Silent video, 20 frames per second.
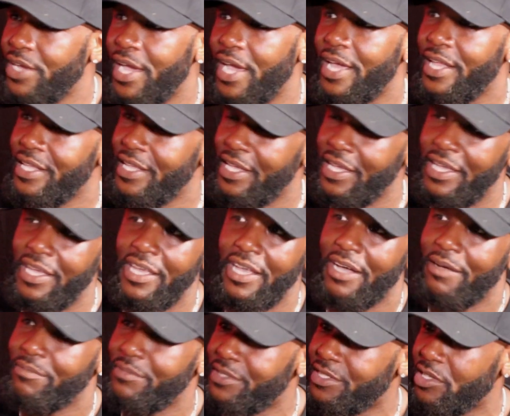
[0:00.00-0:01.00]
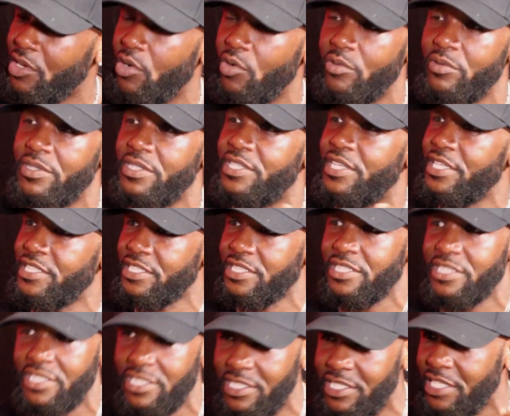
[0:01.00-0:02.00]
I'm trying. Yeah, so
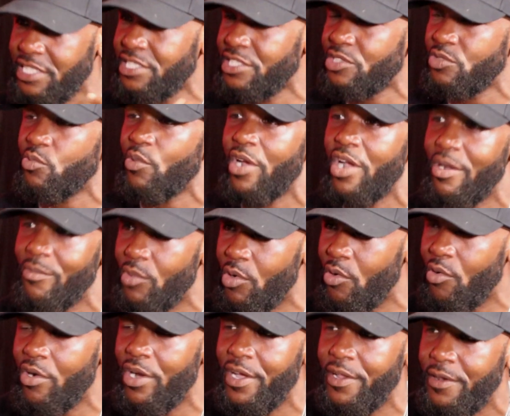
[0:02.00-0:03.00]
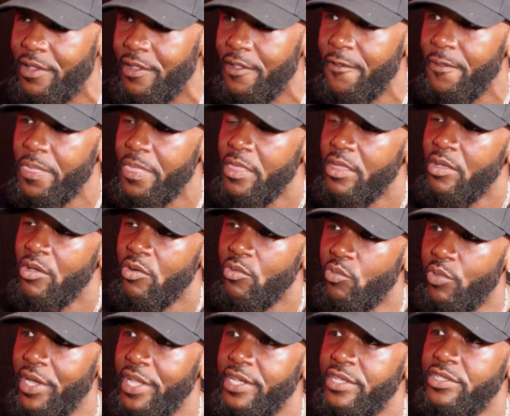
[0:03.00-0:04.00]
this is where I'm going
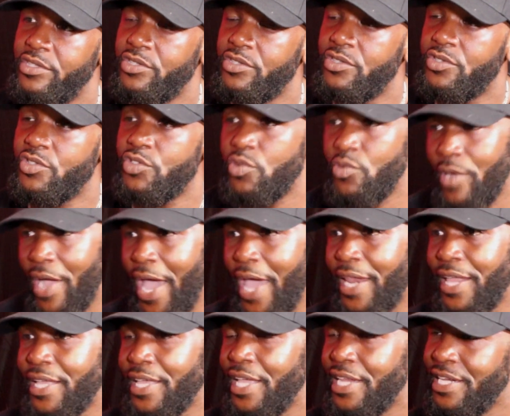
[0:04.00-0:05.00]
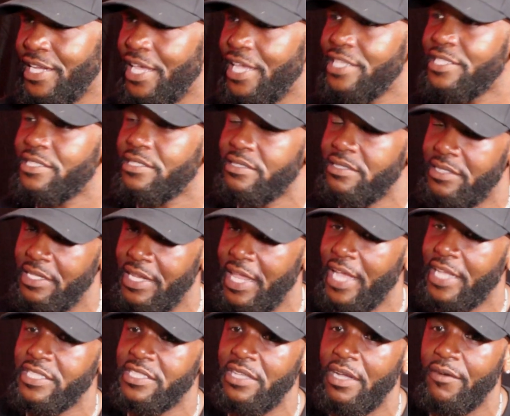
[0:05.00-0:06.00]
with True Addict, and that's the
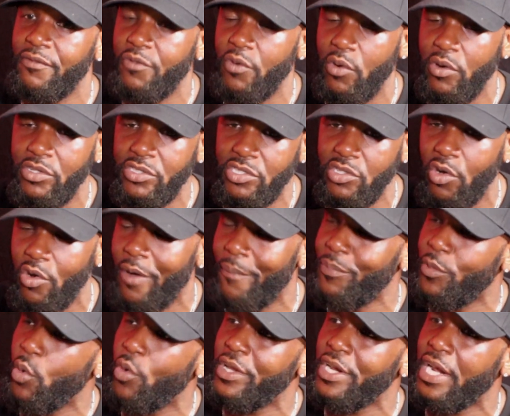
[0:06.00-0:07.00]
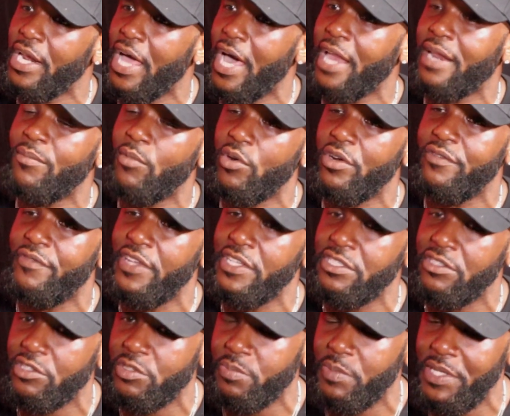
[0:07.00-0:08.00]
next step for it. So I'm doing a lot of
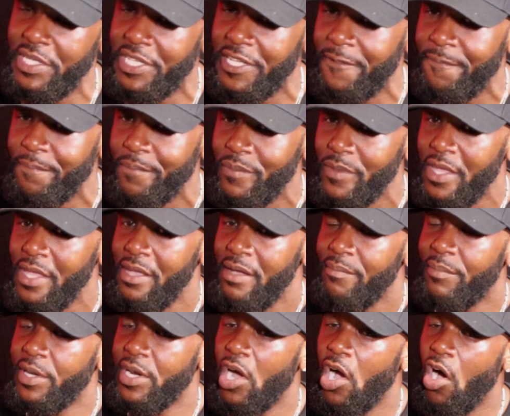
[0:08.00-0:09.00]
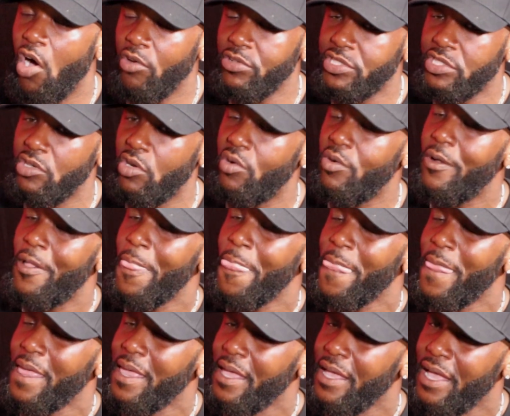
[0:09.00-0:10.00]
motivational speaking, but also
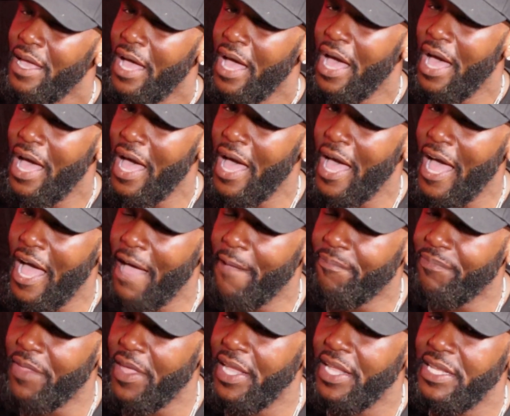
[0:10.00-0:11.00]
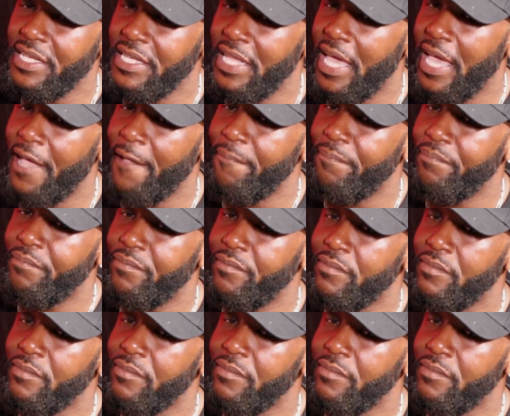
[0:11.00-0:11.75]
I think that